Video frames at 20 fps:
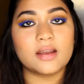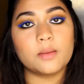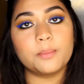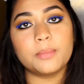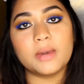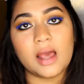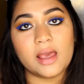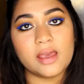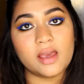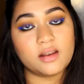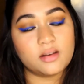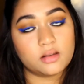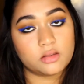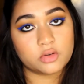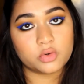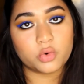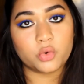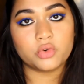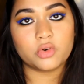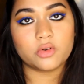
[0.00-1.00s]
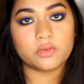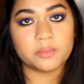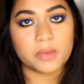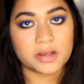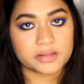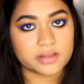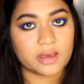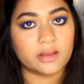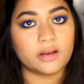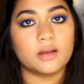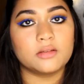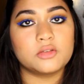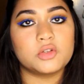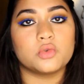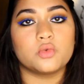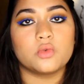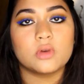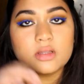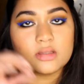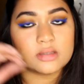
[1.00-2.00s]
apply another coat of mascara
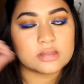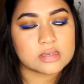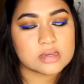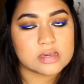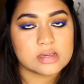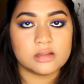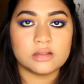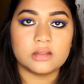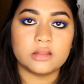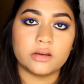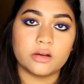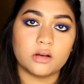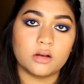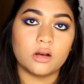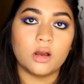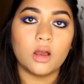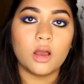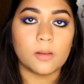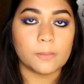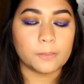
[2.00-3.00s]
to conceal the